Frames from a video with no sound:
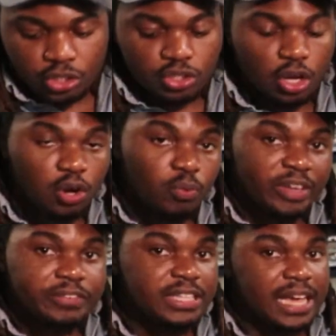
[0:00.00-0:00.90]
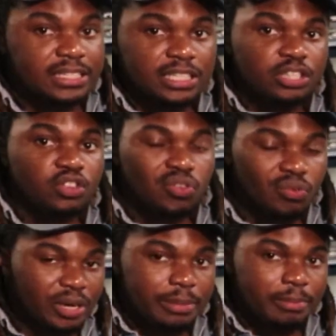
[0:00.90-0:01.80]
So we've tested
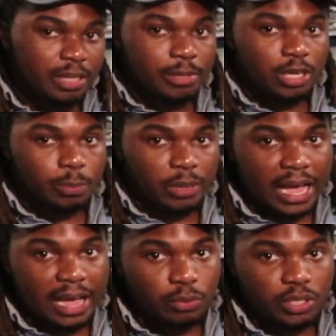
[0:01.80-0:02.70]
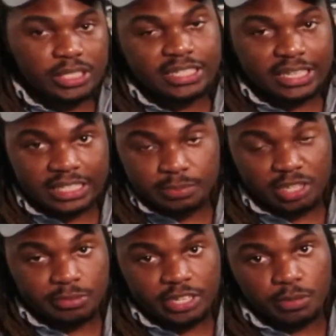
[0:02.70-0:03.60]
3mm plywood,
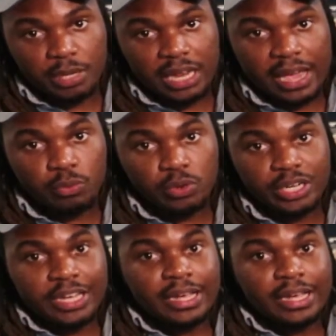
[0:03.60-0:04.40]
6mm plywood,